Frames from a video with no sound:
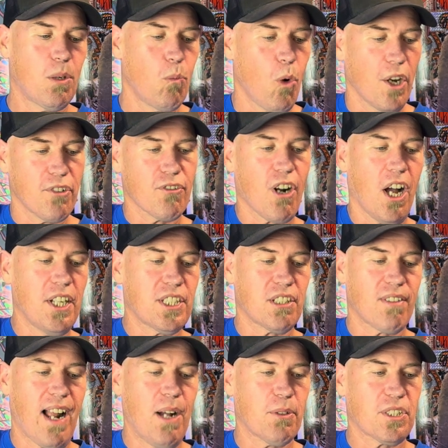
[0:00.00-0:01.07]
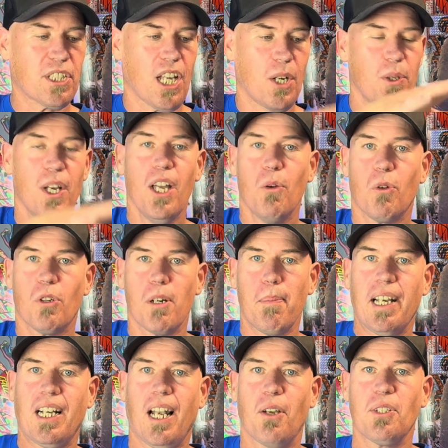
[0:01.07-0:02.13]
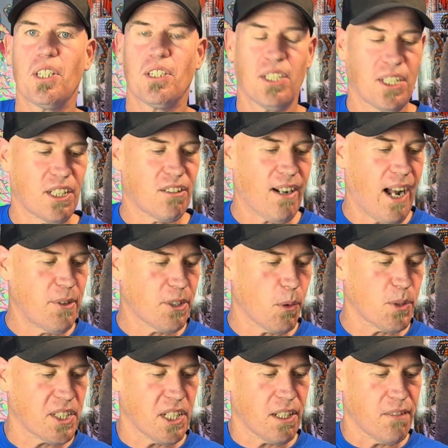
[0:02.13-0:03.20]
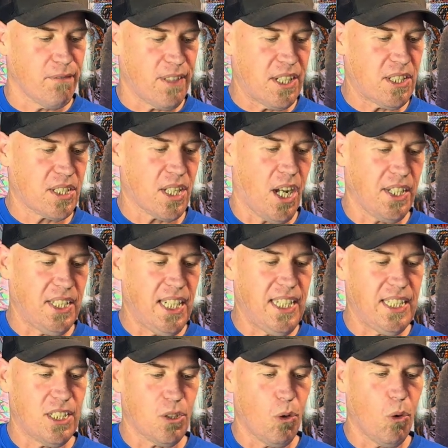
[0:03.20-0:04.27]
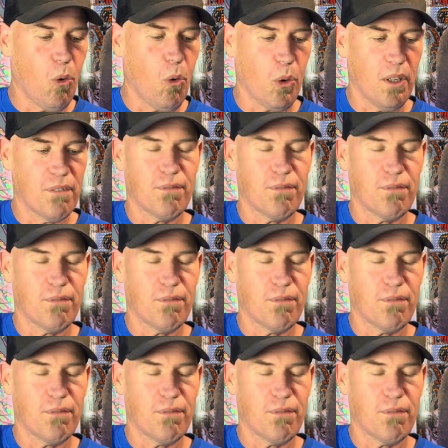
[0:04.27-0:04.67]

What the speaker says: one riser out, so we're a bit closer to the ground. I wasn't convinced that I needed all of